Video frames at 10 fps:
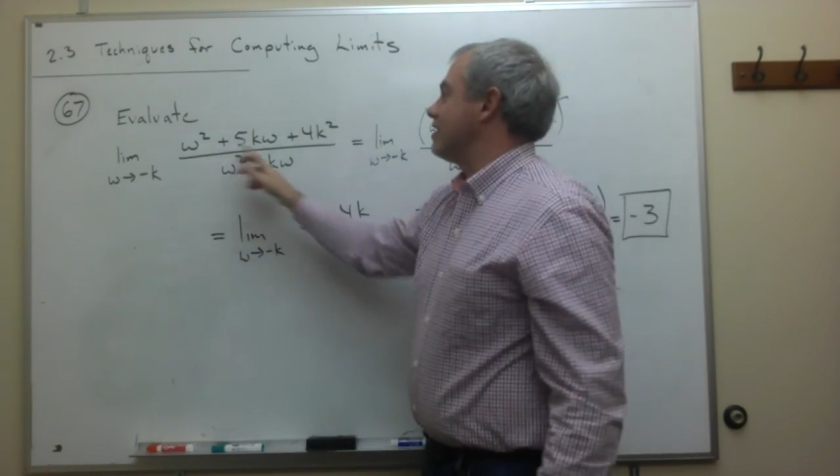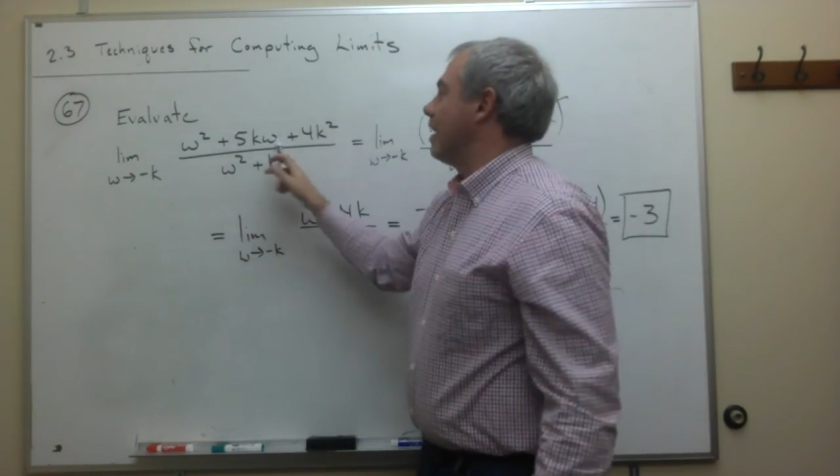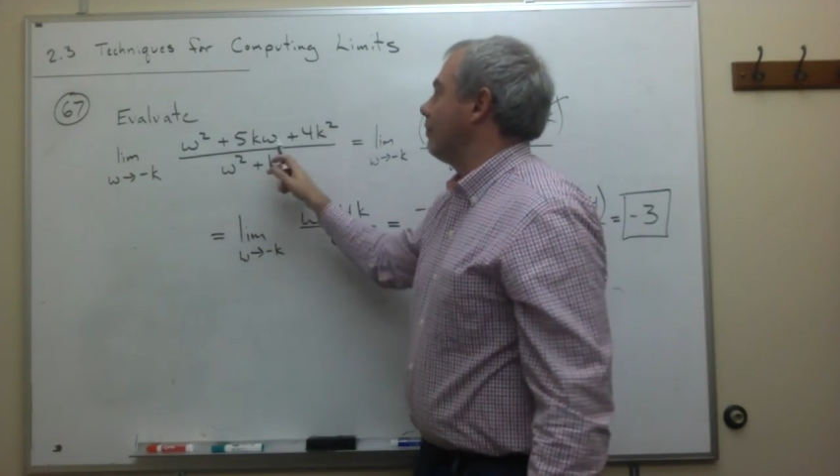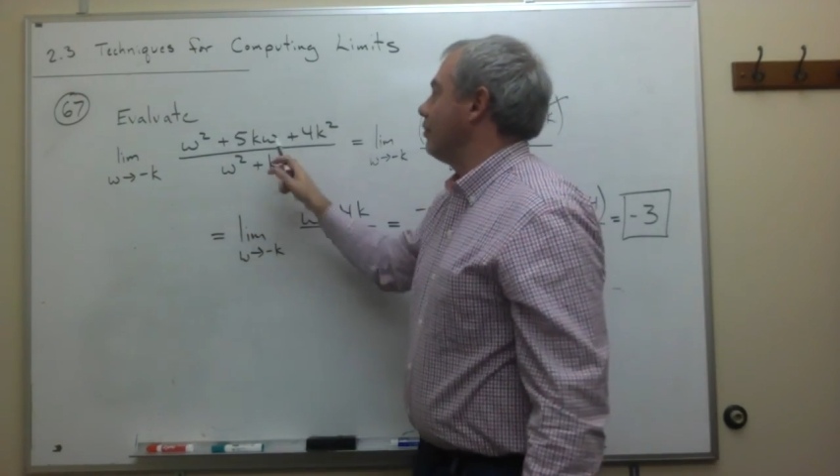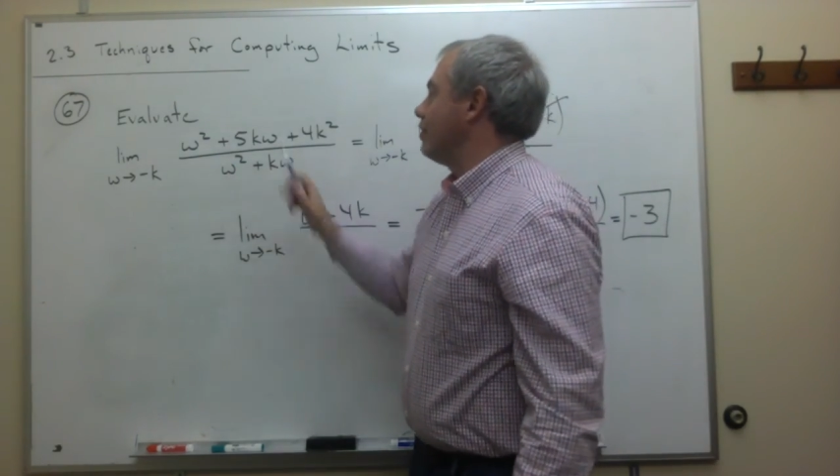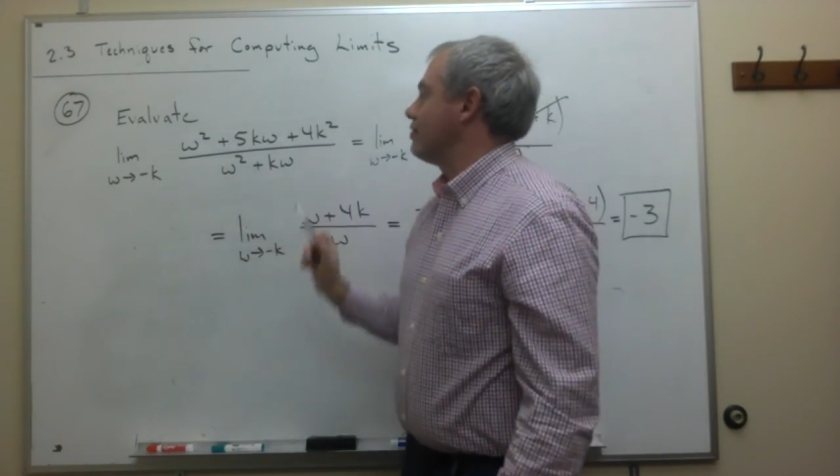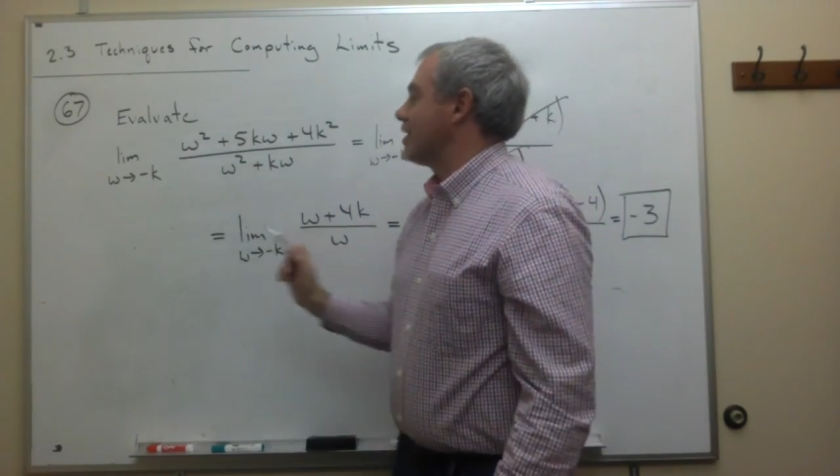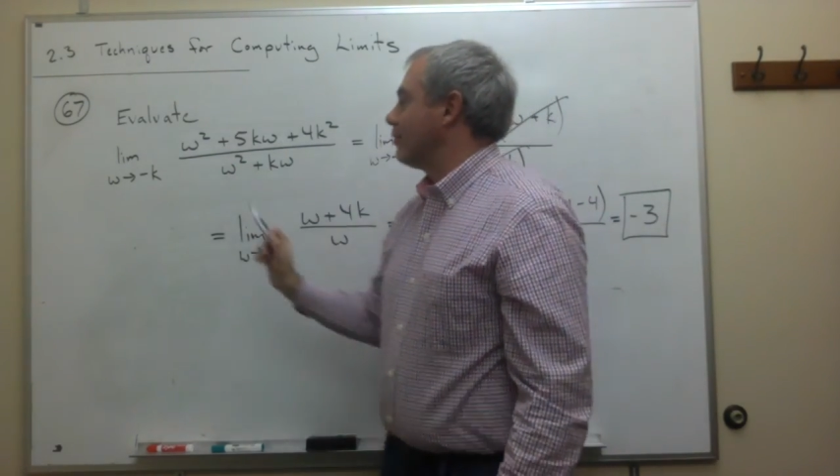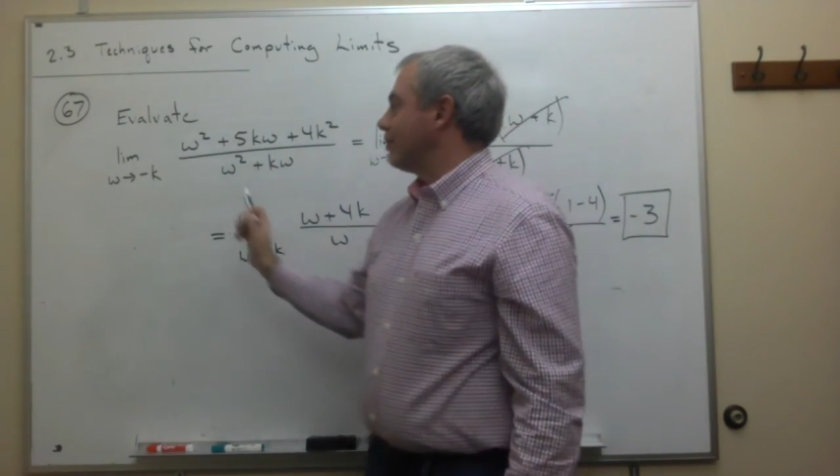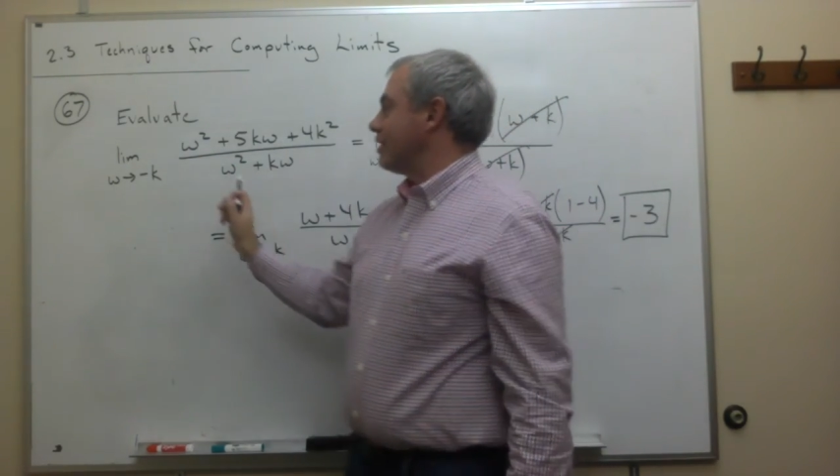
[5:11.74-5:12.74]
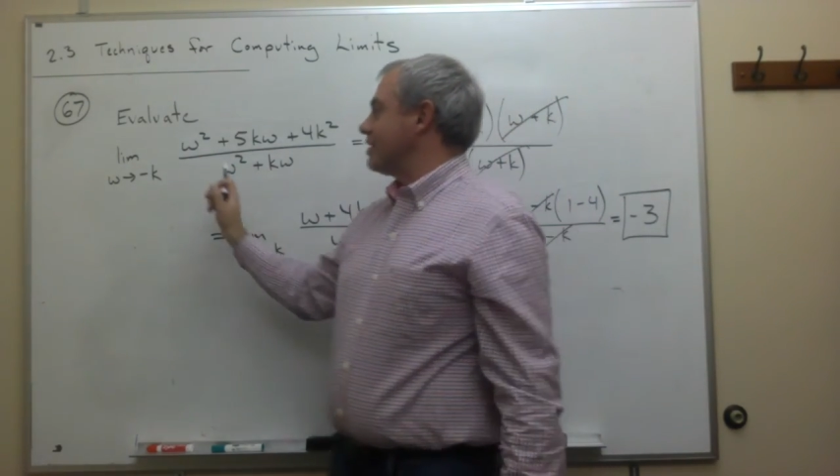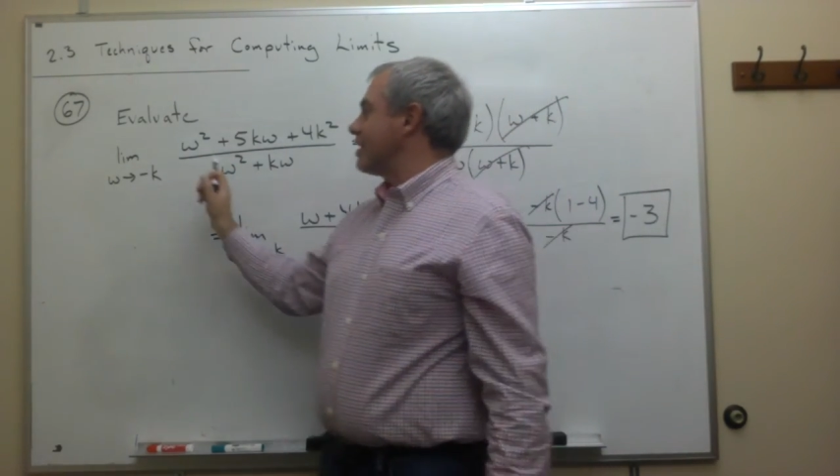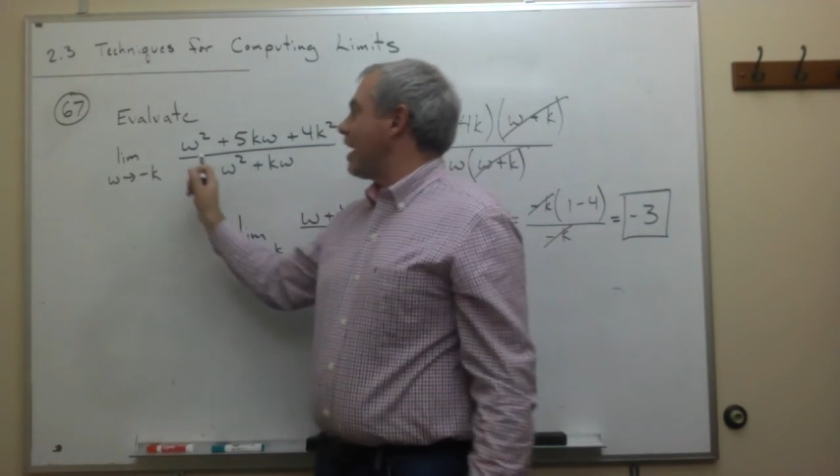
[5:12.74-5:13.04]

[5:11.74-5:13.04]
W's and these